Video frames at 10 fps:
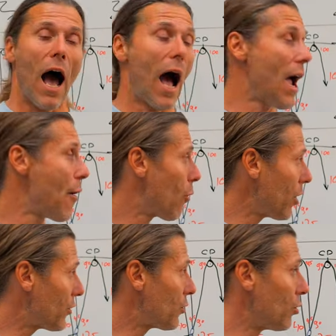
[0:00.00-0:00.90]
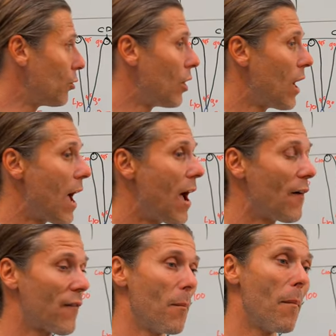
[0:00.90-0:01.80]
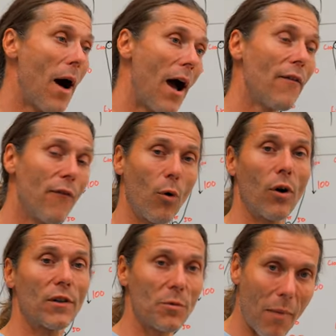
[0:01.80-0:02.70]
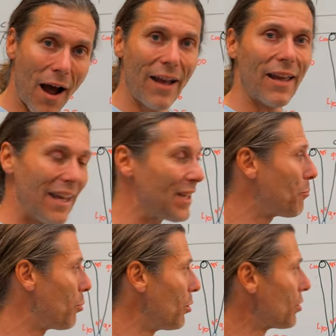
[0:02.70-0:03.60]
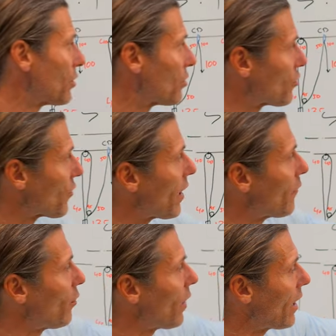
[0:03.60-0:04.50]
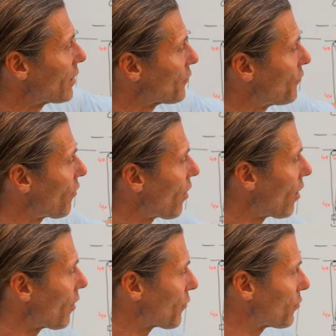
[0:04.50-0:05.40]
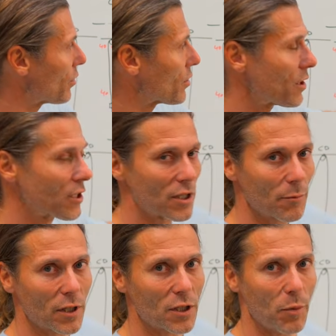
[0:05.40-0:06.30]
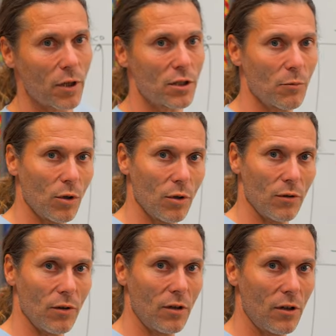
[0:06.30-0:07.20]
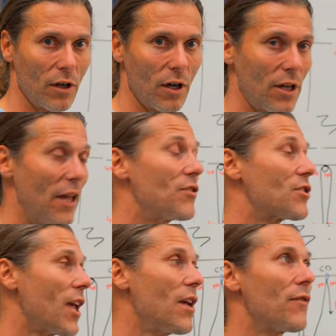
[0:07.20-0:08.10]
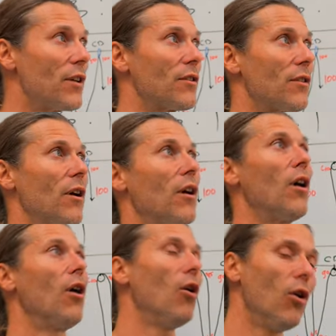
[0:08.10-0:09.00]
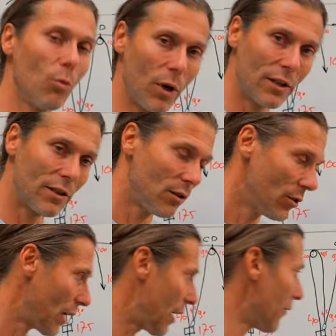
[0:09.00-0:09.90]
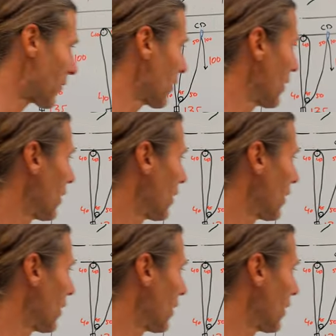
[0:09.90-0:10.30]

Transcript: I want to have my force, my input, travel as far through the system as possible and save it all the way till the end.